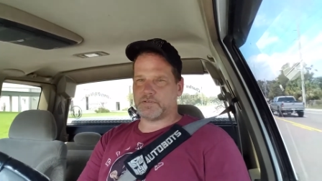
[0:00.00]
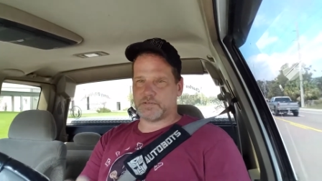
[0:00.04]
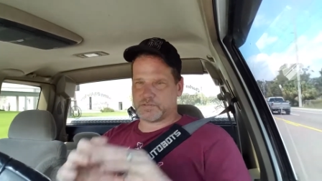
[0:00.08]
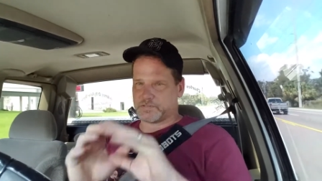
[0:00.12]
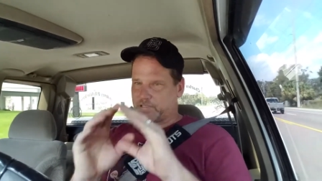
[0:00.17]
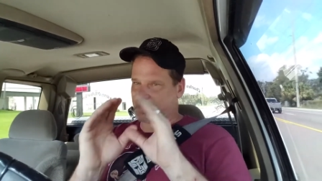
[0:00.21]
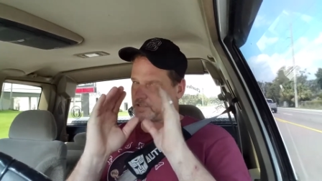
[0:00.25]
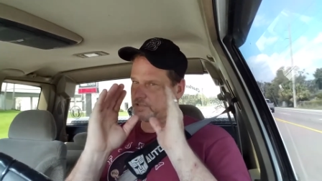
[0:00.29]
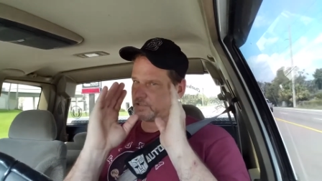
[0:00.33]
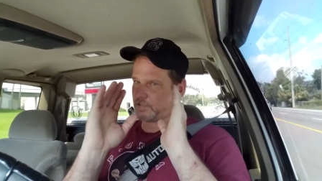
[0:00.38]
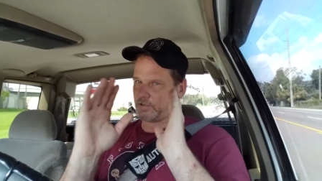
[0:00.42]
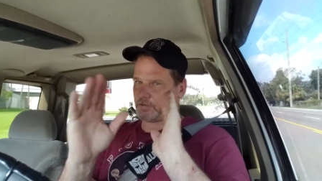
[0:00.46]

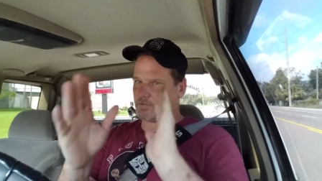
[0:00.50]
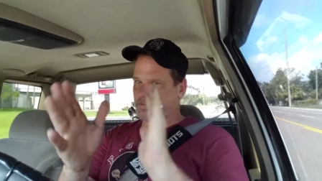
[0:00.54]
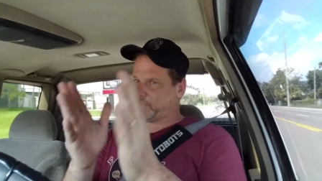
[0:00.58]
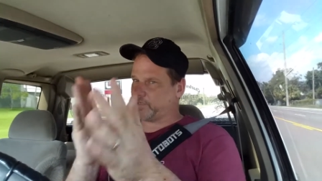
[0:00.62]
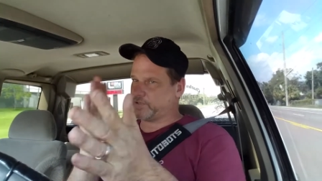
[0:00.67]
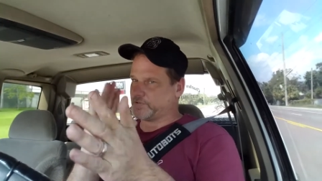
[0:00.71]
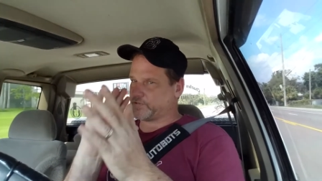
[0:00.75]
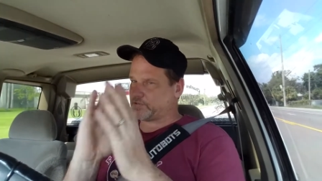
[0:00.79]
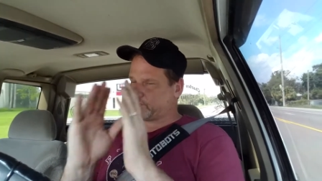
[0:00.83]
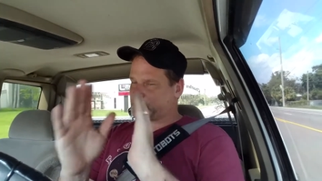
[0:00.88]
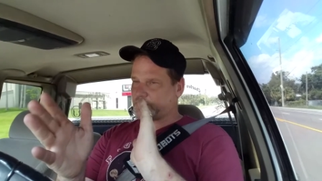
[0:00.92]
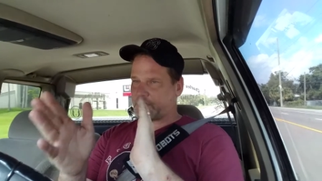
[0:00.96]
That's all it
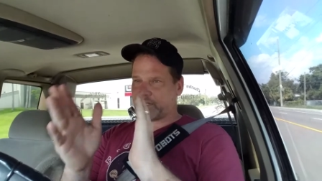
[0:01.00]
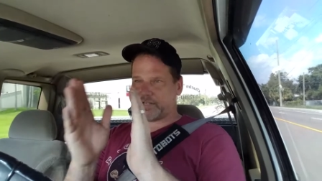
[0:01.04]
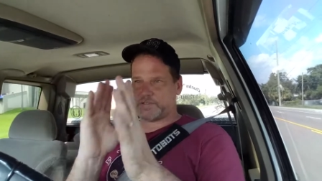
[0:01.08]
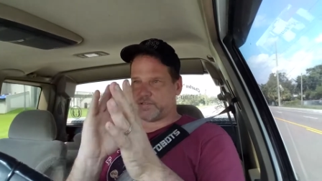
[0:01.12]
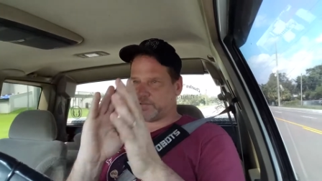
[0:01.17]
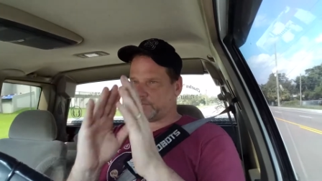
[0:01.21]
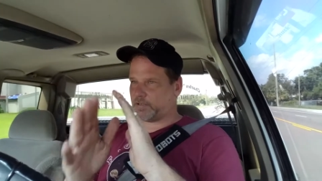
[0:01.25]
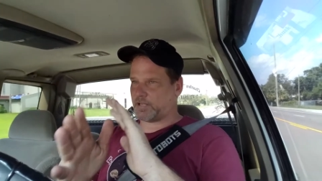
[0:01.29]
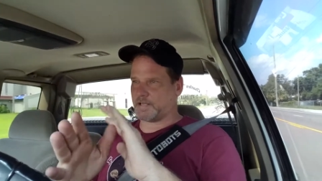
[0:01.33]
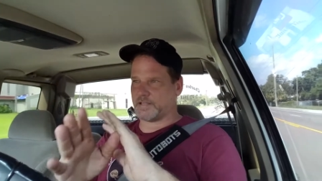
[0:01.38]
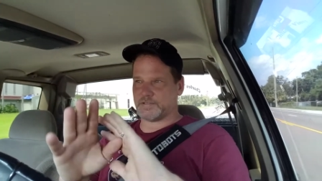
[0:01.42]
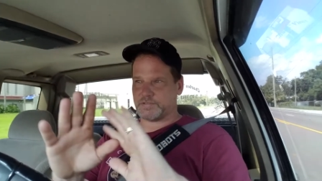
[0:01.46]
was, straight
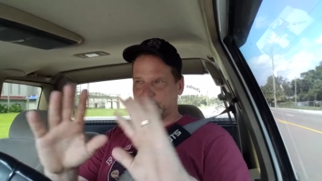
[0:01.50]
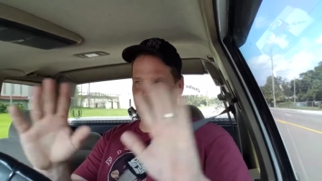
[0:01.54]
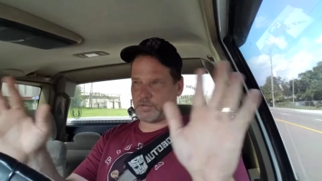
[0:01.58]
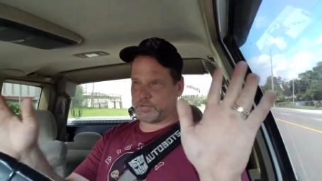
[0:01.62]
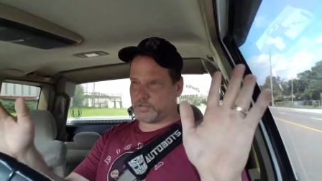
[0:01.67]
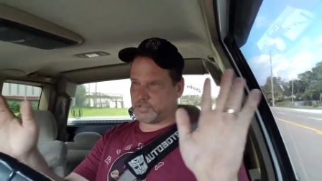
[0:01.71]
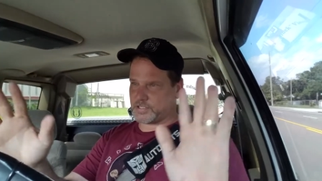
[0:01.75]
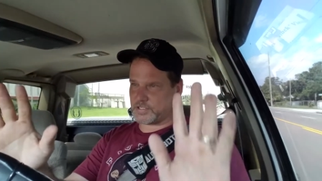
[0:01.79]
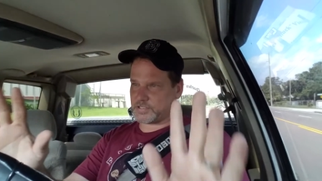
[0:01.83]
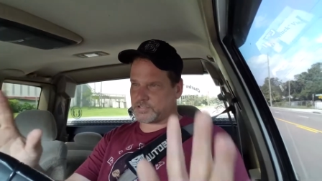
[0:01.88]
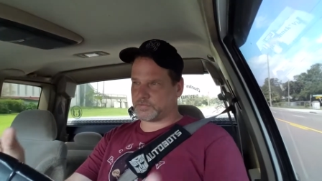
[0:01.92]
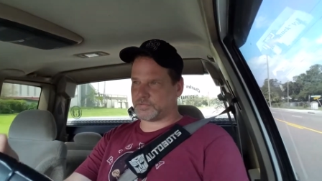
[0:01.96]
2 lanes. No
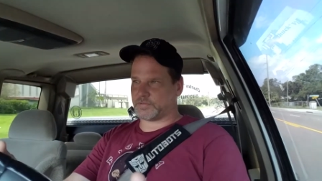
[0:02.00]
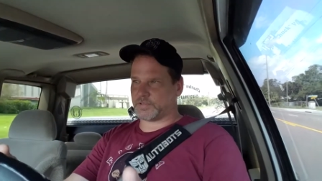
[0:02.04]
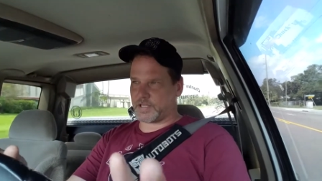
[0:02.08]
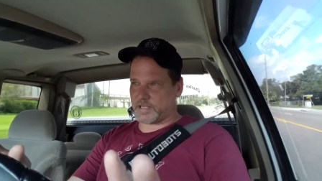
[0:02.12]
additional